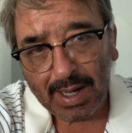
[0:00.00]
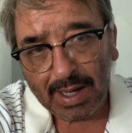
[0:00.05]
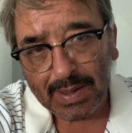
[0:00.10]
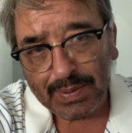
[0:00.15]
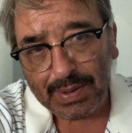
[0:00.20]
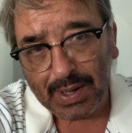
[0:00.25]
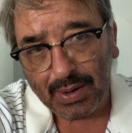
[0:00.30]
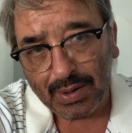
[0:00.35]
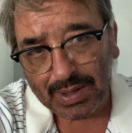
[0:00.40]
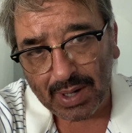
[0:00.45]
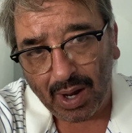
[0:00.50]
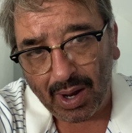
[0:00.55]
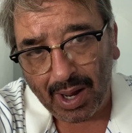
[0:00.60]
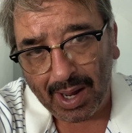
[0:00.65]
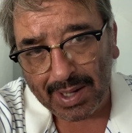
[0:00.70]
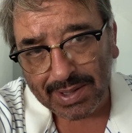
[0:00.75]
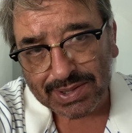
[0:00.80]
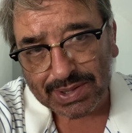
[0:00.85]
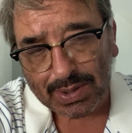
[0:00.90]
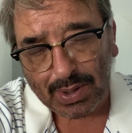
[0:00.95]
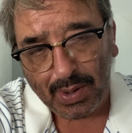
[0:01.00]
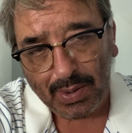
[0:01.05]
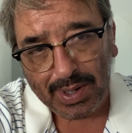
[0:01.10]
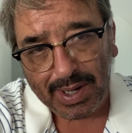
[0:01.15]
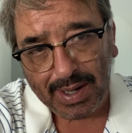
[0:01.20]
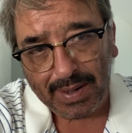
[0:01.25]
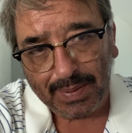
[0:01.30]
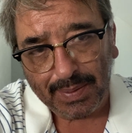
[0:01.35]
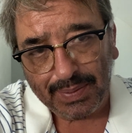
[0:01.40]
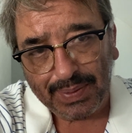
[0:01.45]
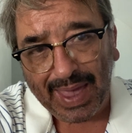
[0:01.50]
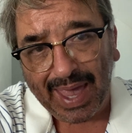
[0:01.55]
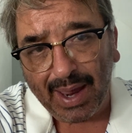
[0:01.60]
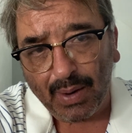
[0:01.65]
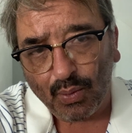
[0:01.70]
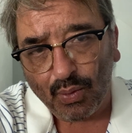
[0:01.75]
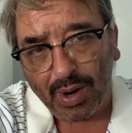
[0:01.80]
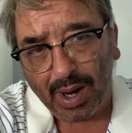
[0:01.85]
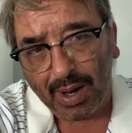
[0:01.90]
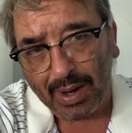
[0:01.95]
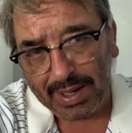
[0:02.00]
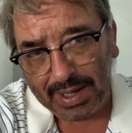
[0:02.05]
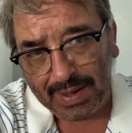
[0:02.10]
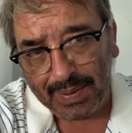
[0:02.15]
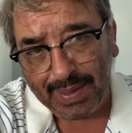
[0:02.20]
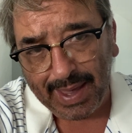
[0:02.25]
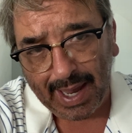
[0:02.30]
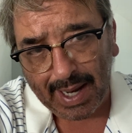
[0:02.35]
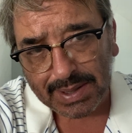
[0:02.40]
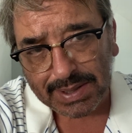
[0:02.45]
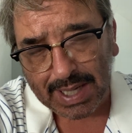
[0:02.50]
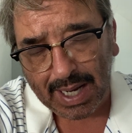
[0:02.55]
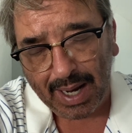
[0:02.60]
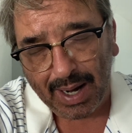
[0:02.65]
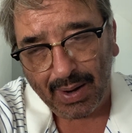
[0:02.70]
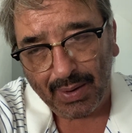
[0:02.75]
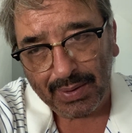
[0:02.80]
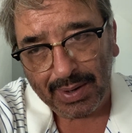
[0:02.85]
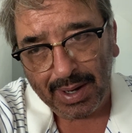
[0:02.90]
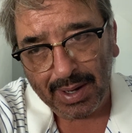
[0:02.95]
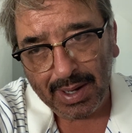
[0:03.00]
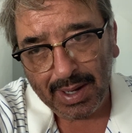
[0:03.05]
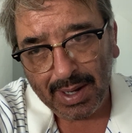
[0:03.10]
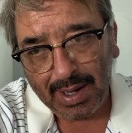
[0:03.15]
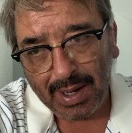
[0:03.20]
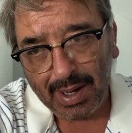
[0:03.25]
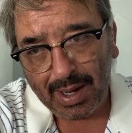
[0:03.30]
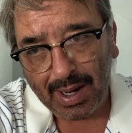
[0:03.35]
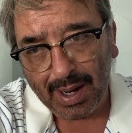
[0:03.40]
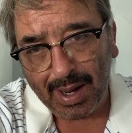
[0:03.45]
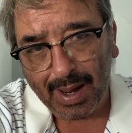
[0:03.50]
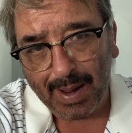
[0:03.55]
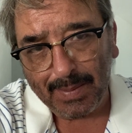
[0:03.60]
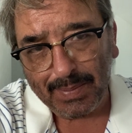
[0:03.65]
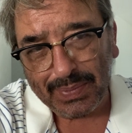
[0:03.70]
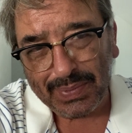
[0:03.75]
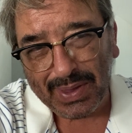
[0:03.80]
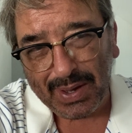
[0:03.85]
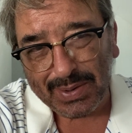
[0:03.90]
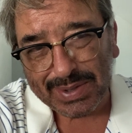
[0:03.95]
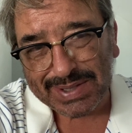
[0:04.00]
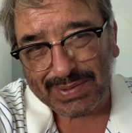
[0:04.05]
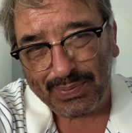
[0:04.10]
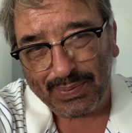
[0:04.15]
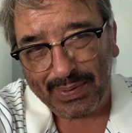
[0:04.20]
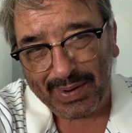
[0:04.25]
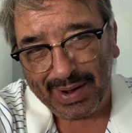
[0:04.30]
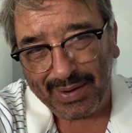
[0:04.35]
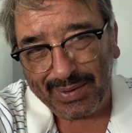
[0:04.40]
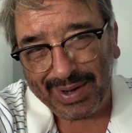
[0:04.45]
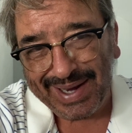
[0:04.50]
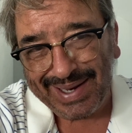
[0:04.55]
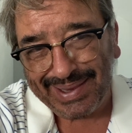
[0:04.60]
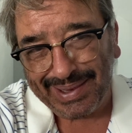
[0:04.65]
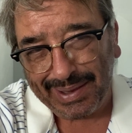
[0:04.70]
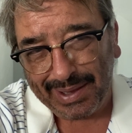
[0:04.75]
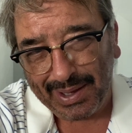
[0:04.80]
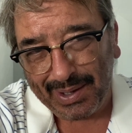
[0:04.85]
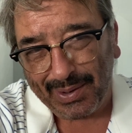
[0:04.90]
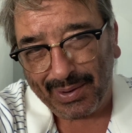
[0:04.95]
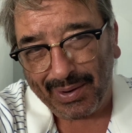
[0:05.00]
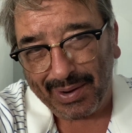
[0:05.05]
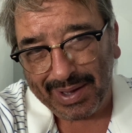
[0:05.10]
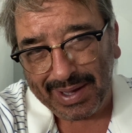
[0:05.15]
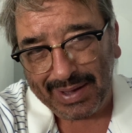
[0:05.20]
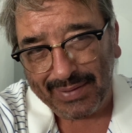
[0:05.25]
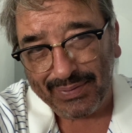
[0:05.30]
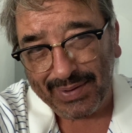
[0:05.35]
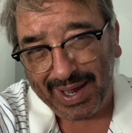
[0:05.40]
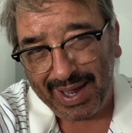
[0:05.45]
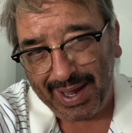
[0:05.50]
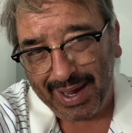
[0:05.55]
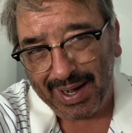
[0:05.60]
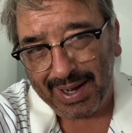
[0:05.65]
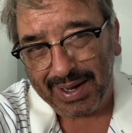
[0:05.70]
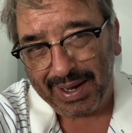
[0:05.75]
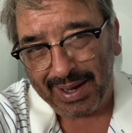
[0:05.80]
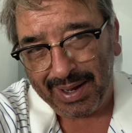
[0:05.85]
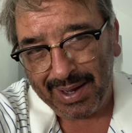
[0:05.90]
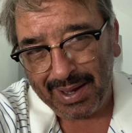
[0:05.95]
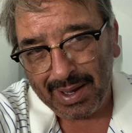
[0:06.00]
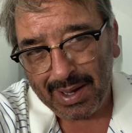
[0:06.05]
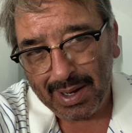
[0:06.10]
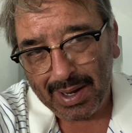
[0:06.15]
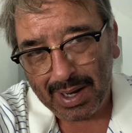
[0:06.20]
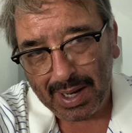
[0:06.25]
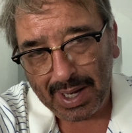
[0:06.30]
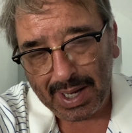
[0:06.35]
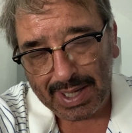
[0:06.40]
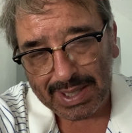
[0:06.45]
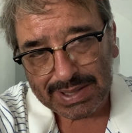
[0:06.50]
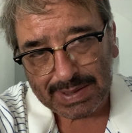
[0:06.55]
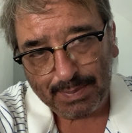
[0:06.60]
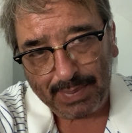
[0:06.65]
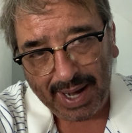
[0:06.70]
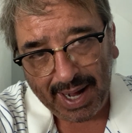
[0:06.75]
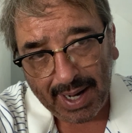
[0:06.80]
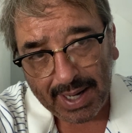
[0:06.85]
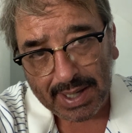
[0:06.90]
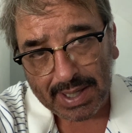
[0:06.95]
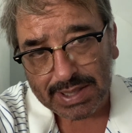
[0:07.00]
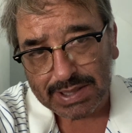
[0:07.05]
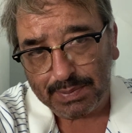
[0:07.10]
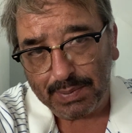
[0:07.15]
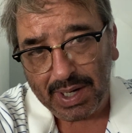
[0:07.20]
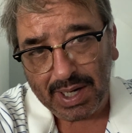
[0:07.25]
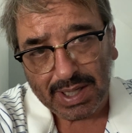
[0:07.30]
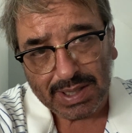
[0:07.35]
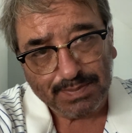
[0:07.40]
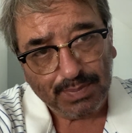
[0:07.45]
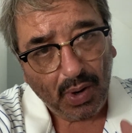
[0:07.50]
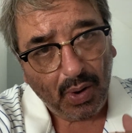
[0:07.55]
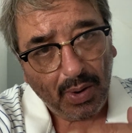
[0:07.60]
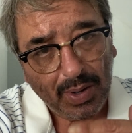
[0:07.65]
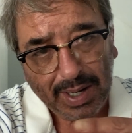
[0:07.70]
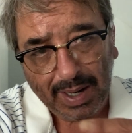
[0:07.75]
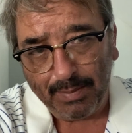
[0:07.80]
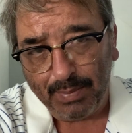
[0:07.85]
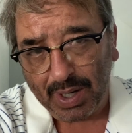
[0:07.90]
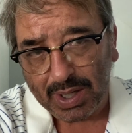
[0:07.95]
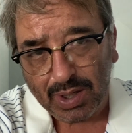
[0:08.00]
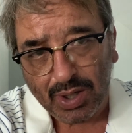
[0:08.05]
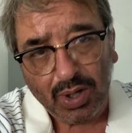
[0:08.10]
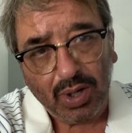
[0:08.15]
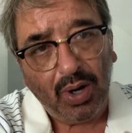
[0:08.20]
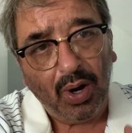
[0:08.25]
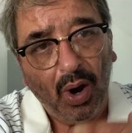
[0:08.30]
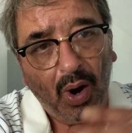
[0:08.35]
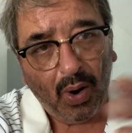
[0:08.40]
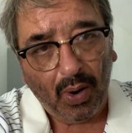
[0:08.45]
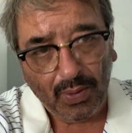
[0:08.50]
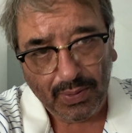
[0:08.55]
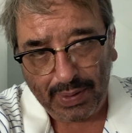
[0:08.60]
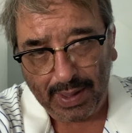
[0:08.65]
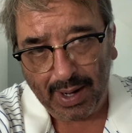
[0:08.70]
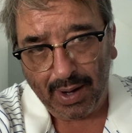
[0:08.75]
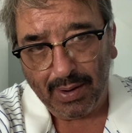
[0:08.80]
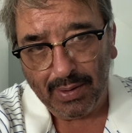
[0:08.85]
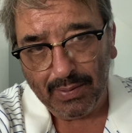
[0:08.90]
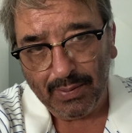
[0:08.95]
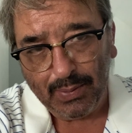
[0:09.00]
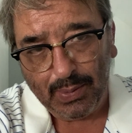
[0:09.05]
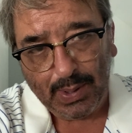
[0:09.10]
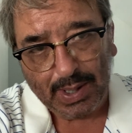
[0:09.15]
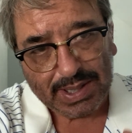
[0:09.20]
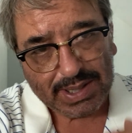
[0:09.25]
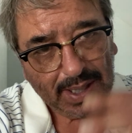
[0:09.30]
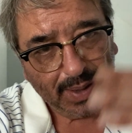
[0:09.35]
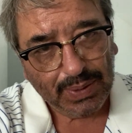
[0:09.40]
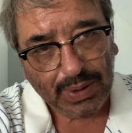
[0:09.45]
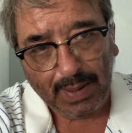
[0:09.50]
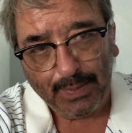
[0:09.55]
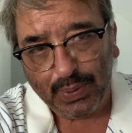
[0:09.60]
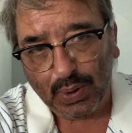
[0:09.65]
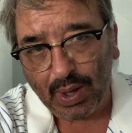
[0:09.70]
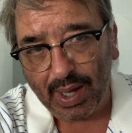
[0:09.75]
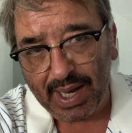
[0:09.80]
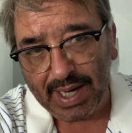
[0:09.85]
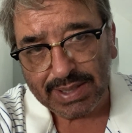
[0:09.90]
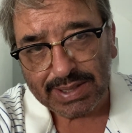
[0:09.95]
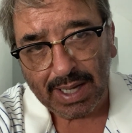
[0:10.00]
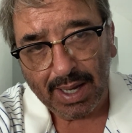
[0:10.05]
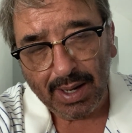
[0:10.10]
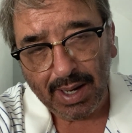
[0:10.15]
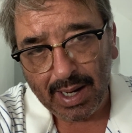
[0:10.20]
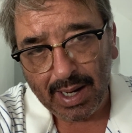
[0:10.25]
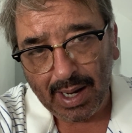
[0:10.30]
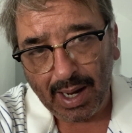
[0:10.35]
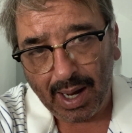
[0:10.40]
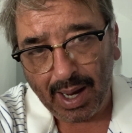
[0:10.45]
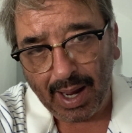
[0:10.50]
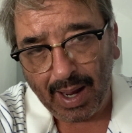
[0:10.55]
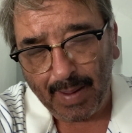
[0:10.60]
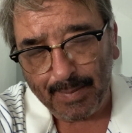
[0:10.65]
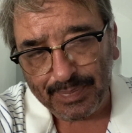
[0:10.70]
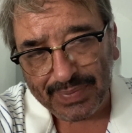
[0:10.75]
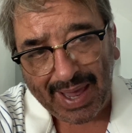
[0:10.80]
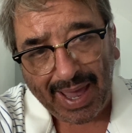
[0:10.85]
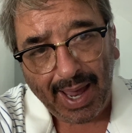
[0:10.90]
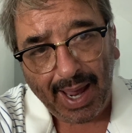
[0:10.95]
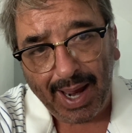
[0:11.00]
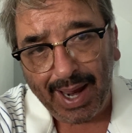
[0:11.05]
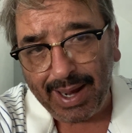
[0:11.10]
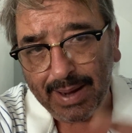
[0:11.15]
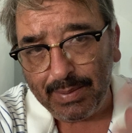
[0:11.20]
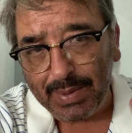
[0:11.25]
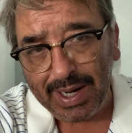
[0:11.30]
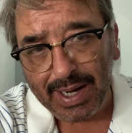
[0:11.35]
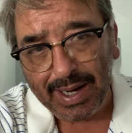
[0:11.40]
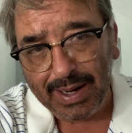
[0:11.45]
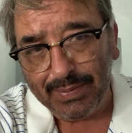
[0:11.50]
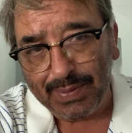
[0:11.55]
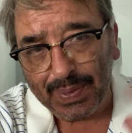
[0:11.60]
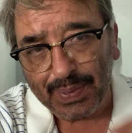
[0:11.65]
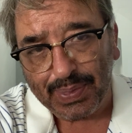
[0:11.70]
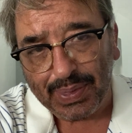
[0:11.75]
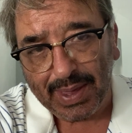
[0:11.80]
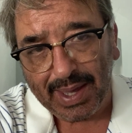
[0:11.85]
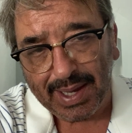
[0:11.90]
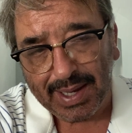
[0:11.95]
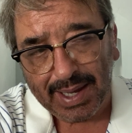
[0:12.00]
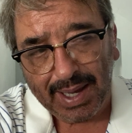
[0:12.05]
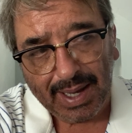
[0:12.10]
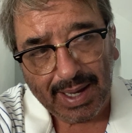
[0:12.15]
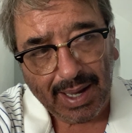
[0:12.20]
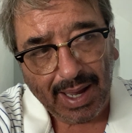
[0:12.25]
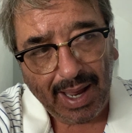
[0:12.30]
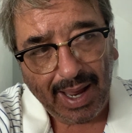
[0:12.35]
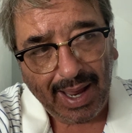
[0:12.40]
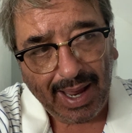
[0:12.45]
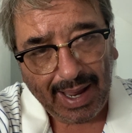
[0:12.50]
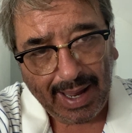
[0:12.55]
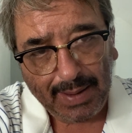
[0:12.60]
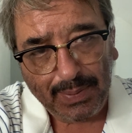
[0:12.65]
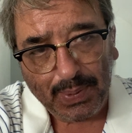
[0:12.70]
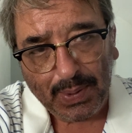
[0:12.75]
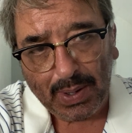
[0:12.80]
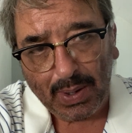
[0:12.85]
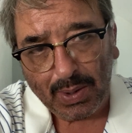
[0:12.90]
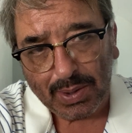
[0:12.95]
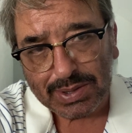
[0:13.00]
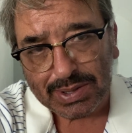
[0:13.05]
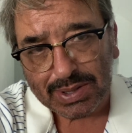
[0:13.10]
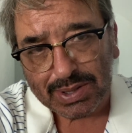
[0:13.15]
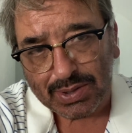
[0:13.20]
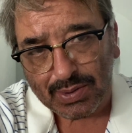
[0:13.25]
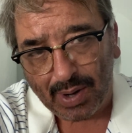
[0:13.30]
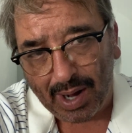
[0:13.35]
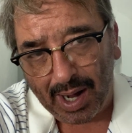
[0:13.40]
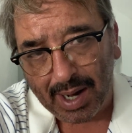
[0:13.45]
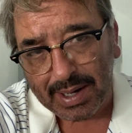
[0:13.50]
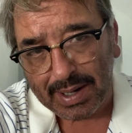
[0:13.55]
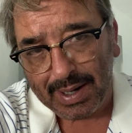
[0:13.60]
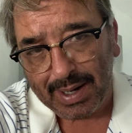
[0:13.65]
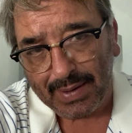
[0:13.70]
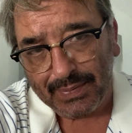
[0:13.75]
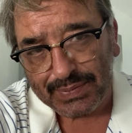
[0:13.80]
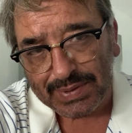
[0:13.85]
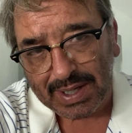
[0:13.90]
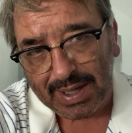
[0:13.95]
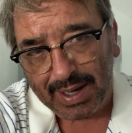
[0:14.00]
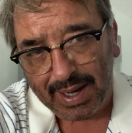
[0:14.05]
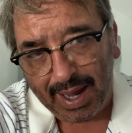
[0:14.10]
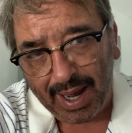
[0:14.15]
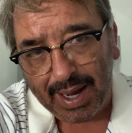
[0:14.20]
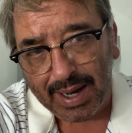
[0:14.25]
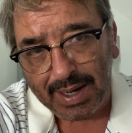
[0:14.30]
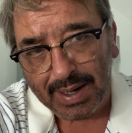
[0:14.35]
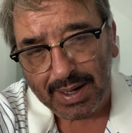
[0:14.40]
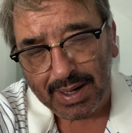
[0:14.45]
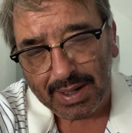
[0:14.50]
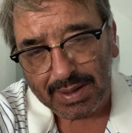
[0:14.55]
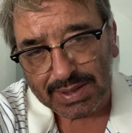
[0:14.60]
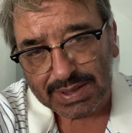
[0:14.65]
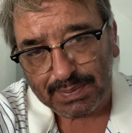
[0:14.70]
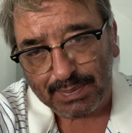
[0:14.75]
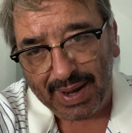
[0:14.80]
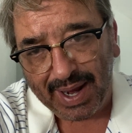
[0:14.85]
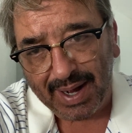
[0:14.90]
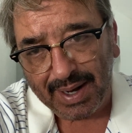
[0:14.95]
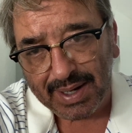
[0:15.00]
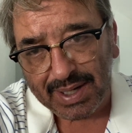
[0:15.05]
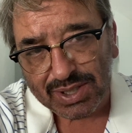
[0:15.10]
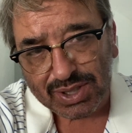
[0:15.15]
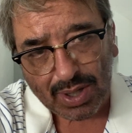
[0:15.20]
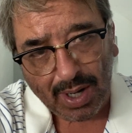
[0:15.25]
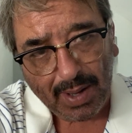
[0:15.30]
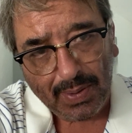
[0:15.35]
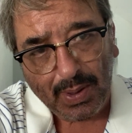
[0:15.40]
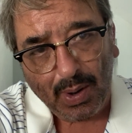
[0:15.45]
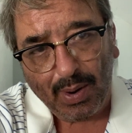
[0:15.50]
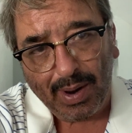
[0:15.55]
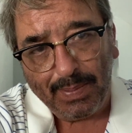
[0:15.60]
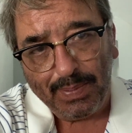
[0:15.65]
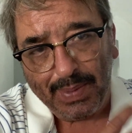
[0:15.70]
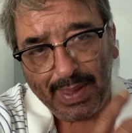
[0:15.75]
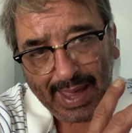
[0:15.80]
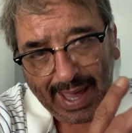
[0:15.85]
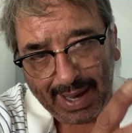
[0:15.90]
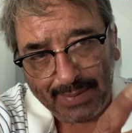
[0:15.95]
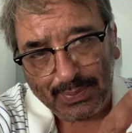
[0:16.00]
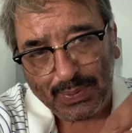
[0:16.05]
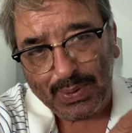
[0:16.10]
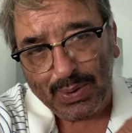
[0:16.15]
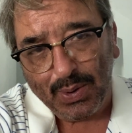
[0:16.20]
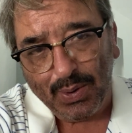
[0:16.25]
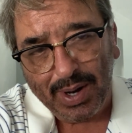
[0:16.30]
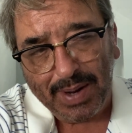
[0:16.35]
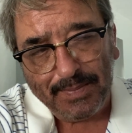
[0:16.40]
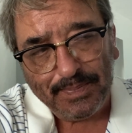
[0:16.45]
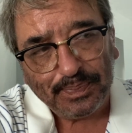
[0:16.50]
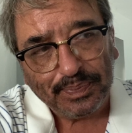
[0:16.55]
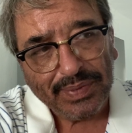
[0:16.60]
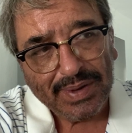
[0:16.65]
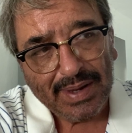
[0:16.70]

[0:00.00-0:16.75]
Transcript: there also in that town, there's very little, if any, Spanish being spoken. But go there, visit the place. I'm even thinking, I feel strong enough today in Spanish, although I'm not fluent.